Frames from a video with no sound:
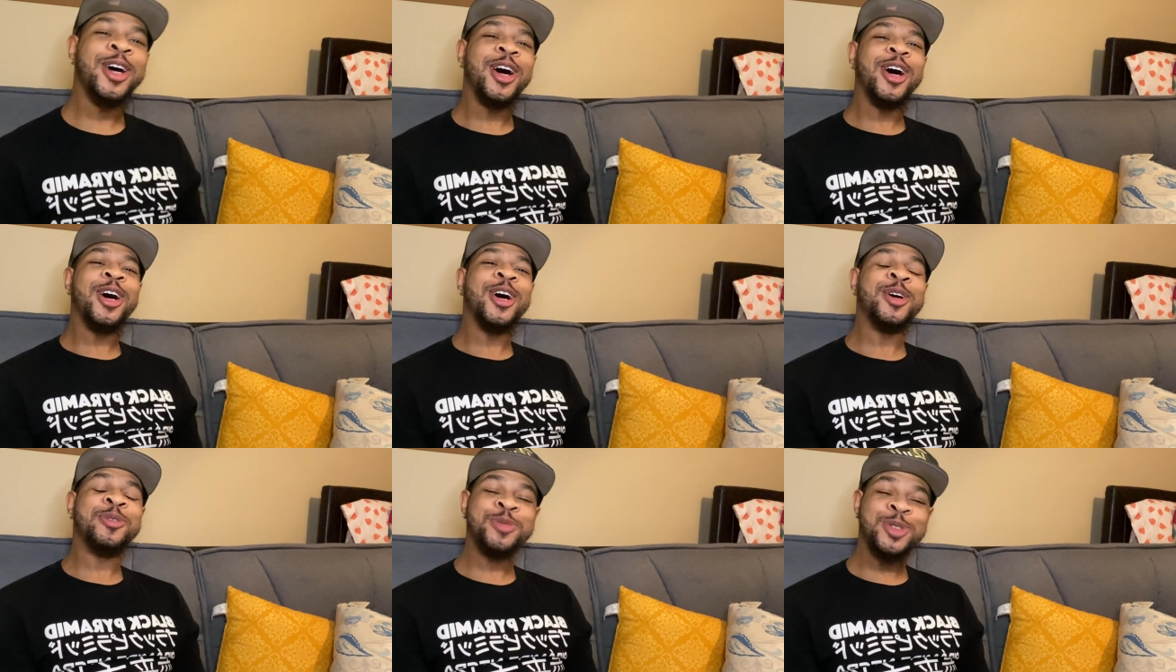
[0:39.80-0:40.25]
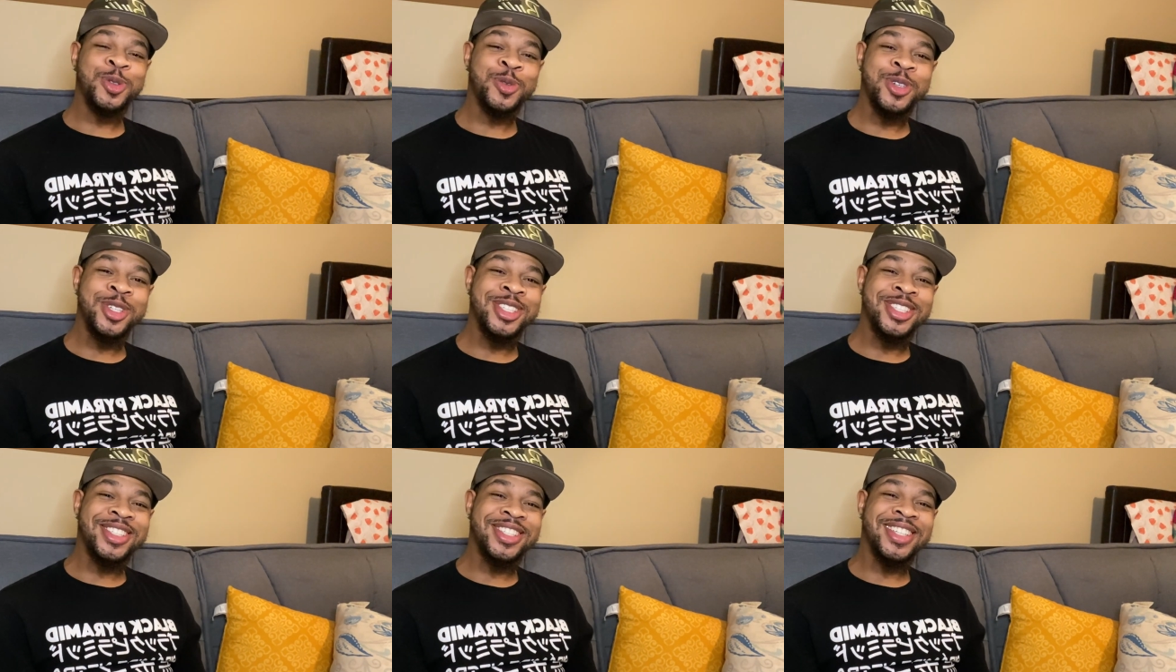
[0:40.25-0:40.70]
I'm
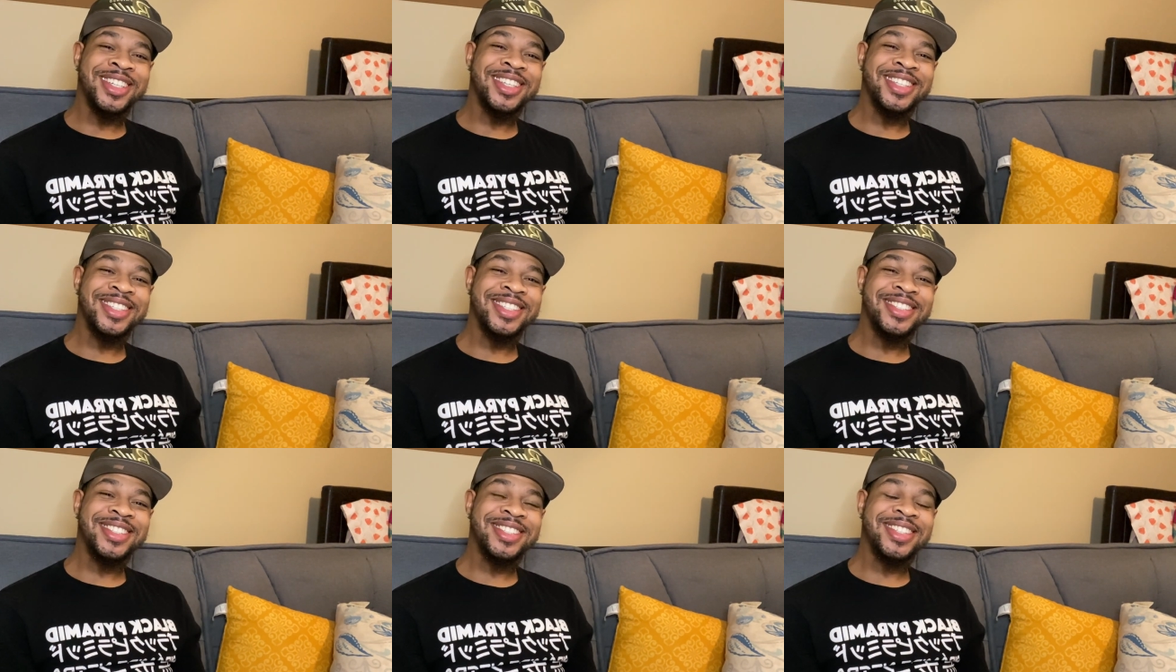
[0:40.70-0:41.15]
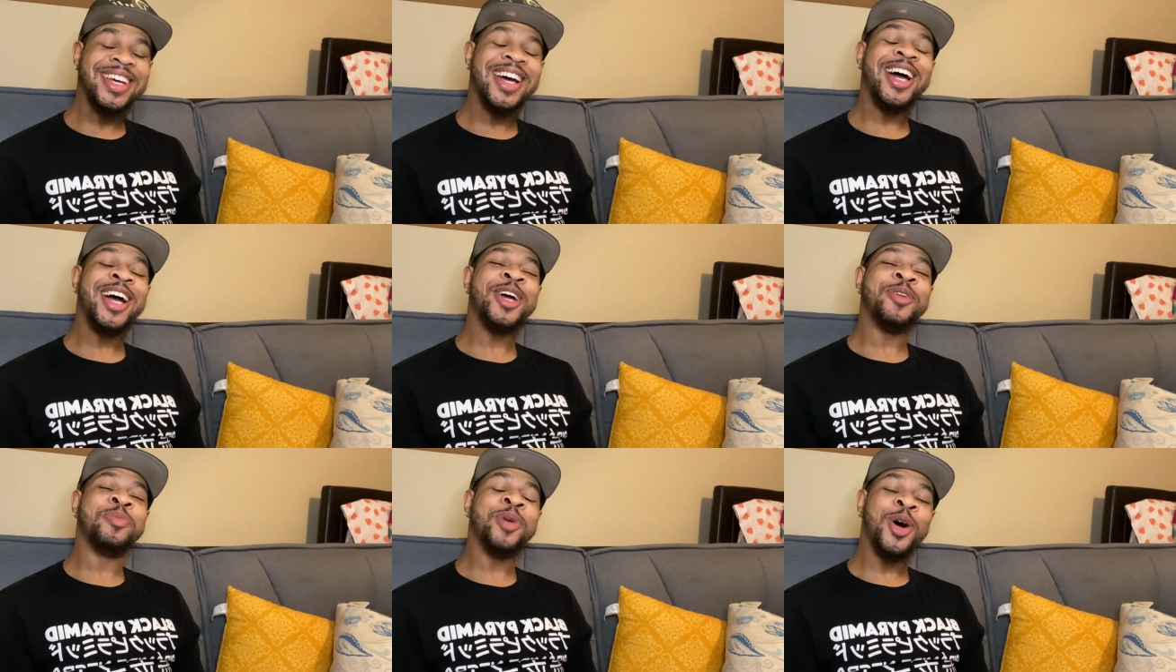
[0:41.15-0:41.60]
26.
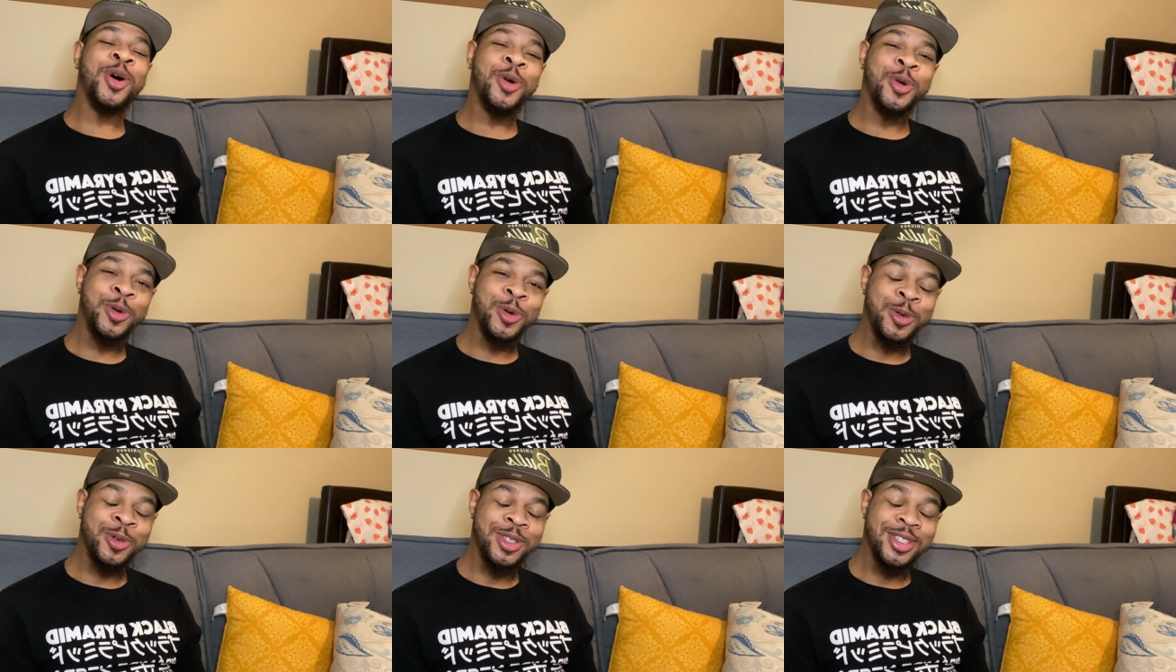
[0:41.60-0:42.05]
I am old.